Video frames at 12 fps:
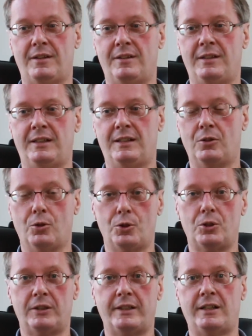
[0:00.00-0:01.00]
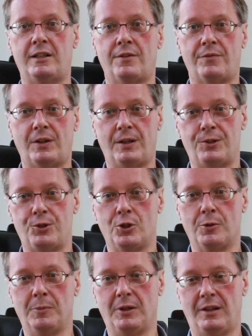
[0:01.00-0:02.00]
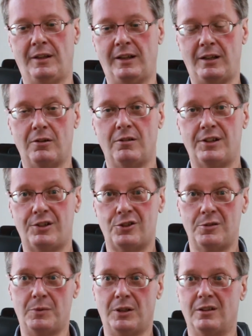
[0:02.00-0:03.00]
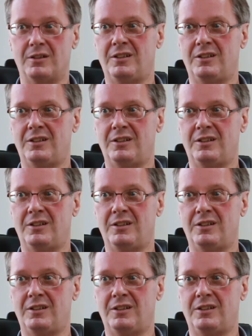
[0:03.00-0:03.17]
They culturally identify as German, and they call it German.